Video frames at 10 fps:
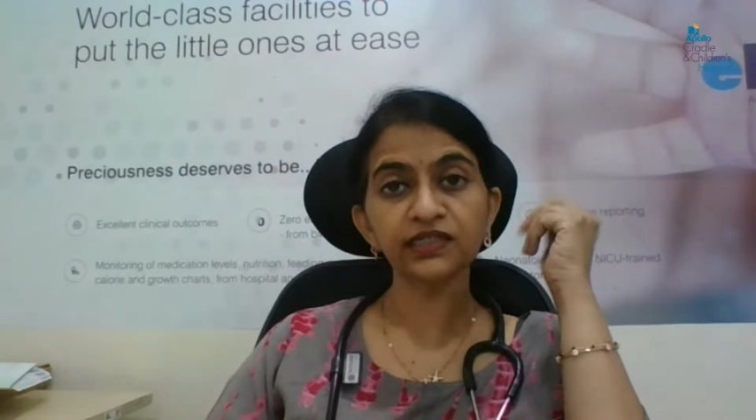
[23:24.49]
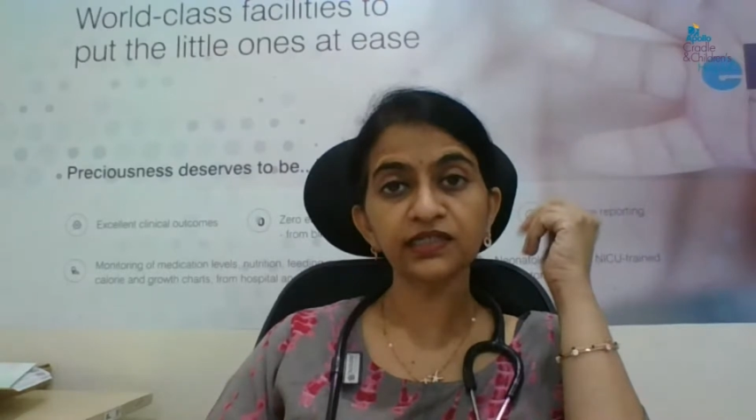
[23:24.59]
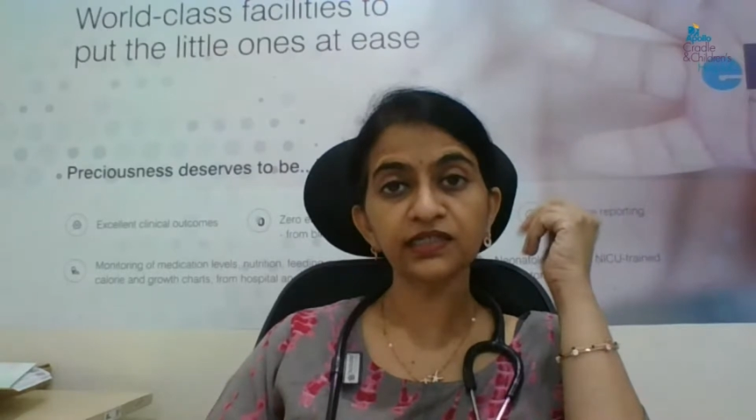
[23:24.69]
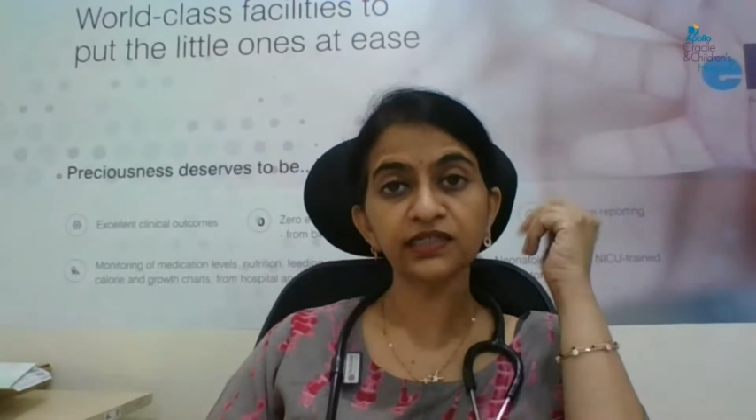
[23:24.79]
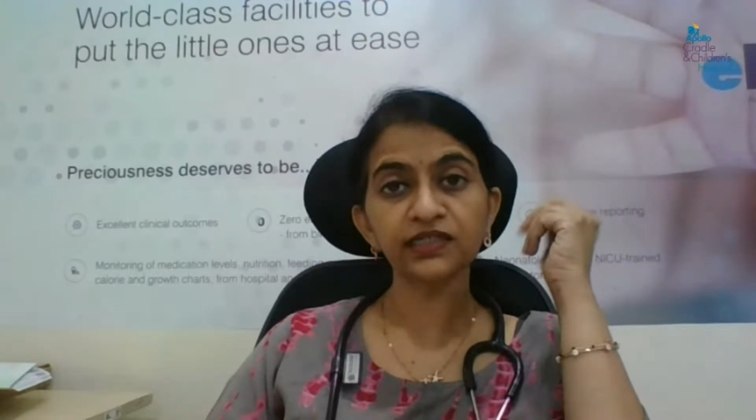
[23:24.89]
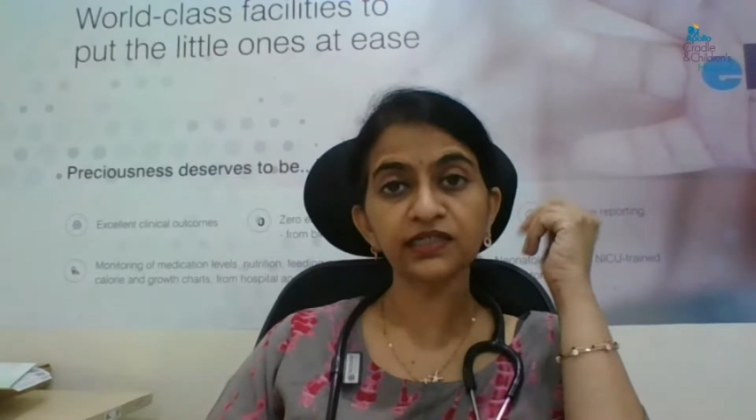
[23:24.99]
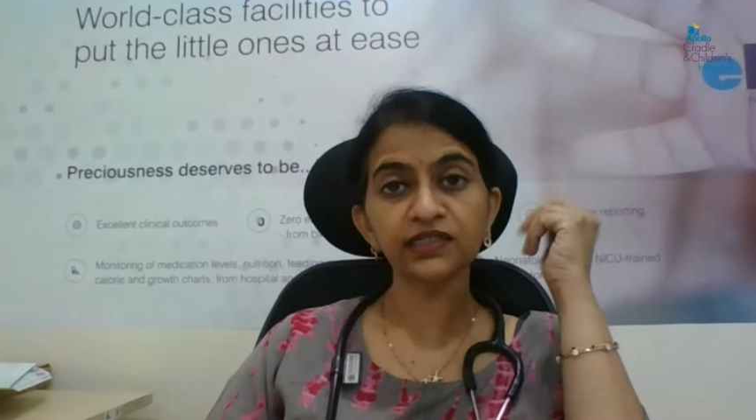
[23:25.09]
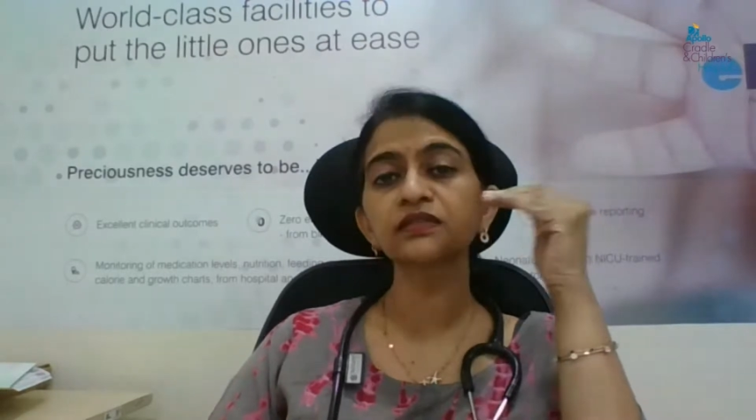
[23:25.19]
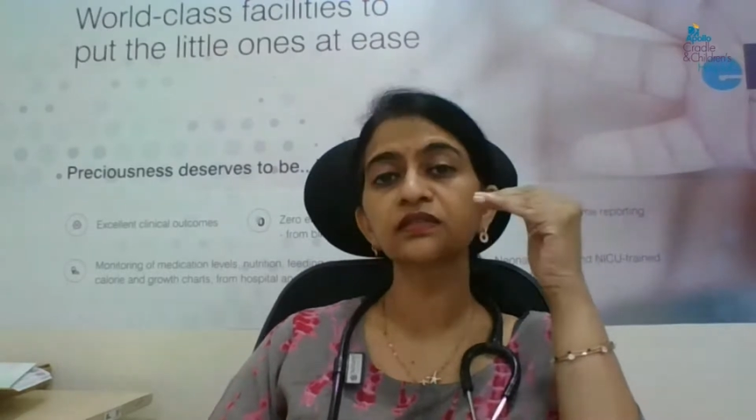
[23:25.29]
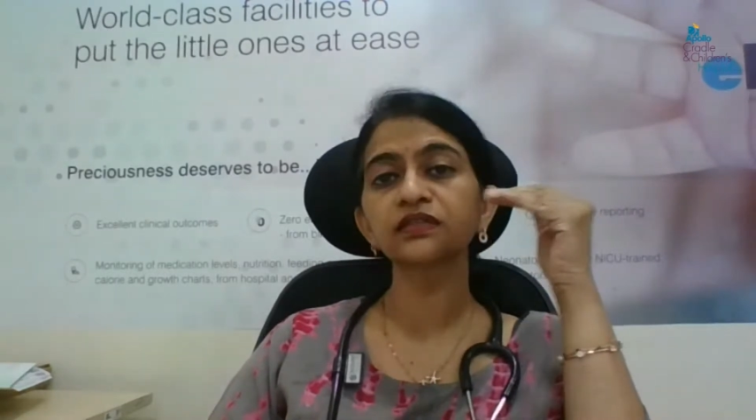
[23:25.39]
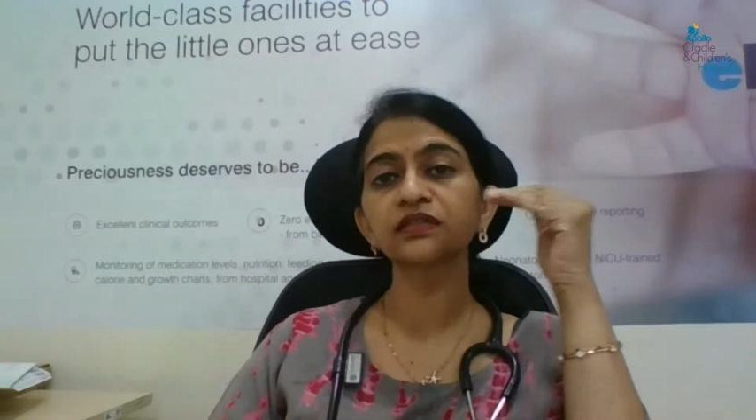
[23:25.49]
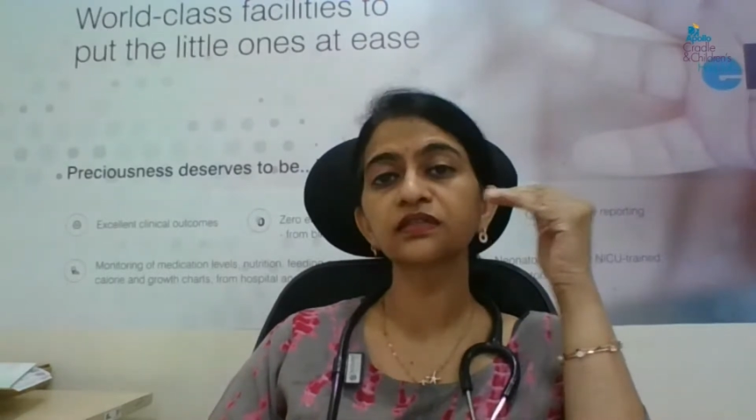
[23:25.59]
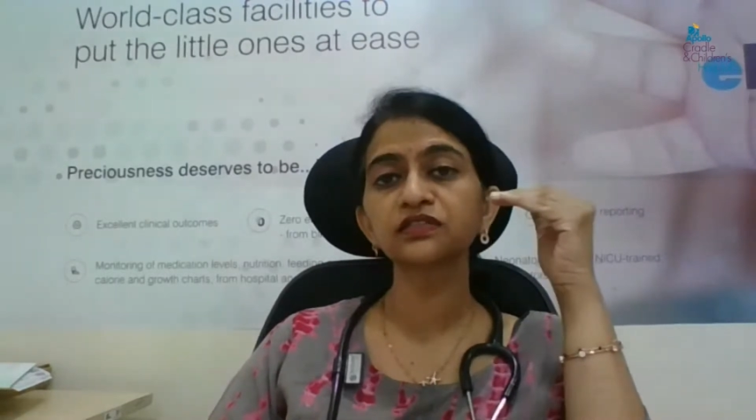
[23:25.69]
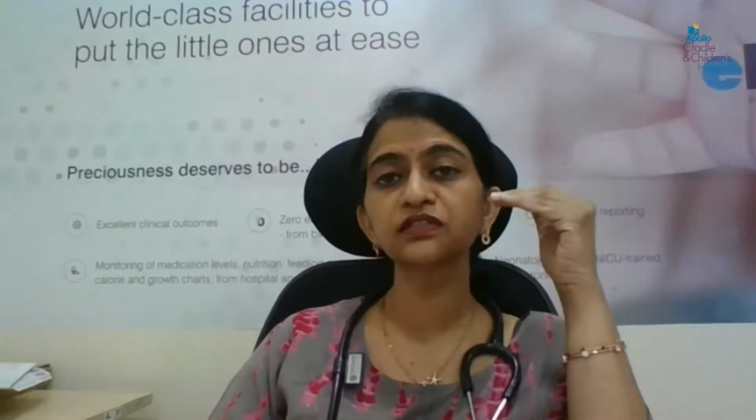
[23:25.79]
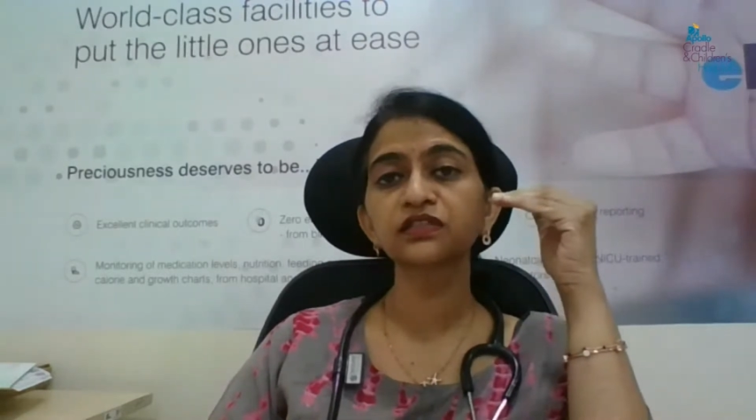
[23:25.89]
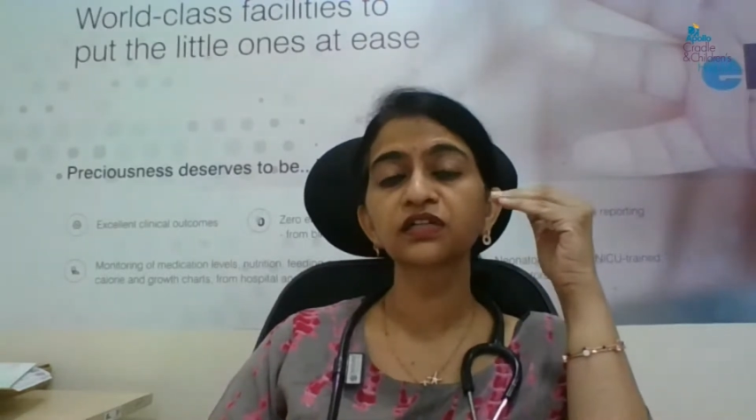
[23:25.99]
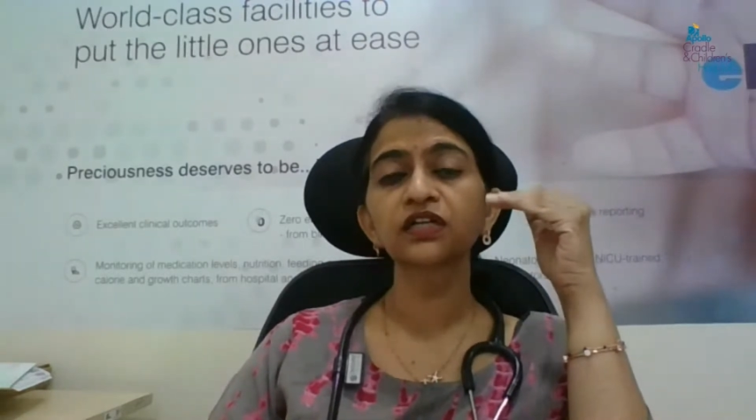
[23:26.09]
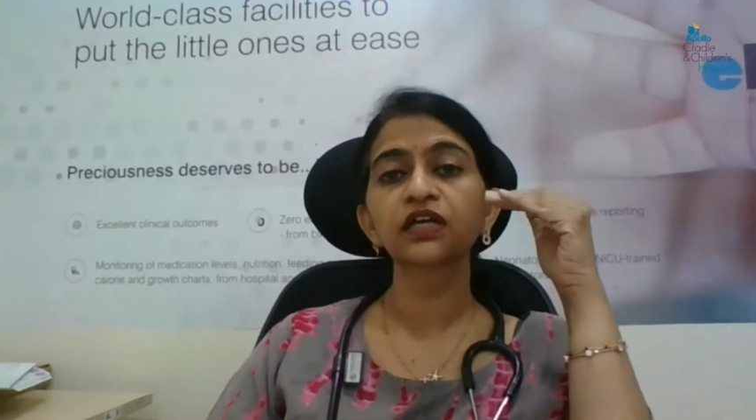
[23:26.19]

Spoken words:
All these recognition,